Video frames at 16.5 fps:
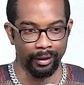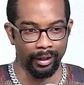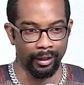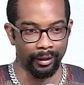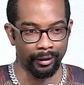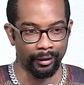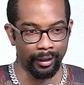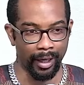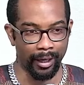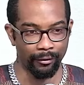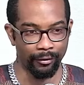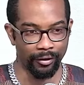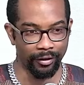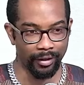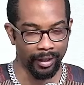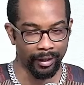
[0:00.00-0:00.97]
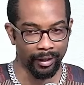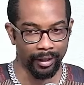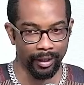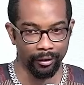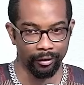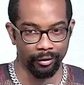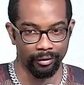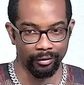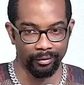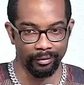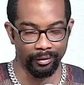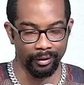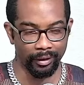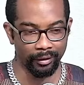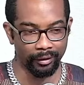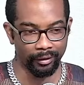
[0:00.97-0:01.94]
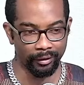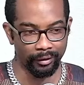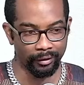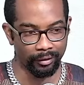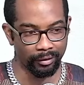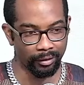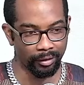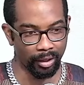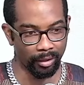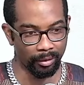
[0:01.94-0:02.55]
Having said that, though,